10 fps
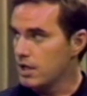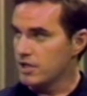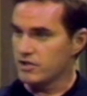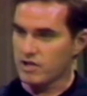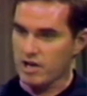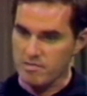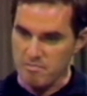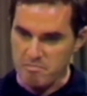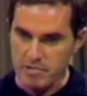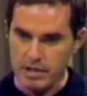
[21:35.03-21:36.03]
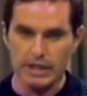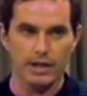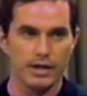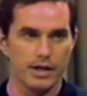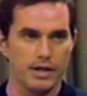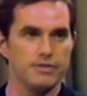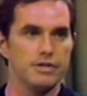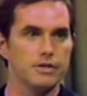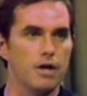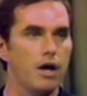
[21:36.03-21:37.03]
start bidding against
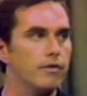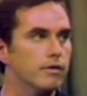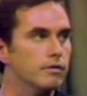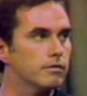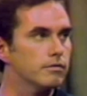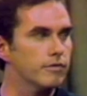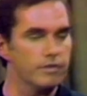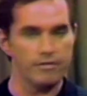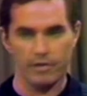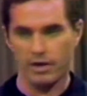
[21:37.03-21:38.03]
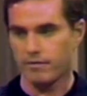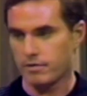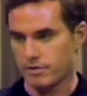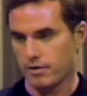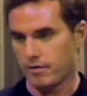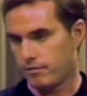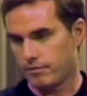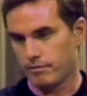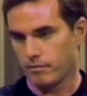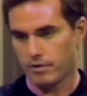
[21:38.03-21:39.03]
each other for the favors of
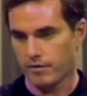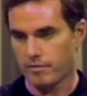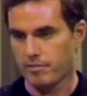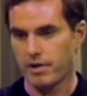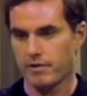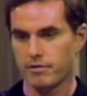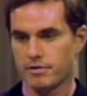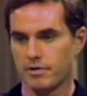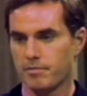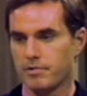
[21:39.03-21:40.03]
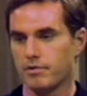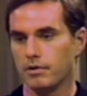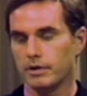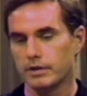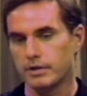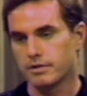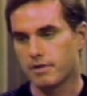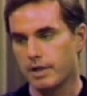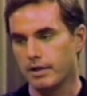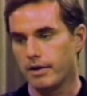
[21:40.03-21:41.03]
whatever pederasts are patrolling the street.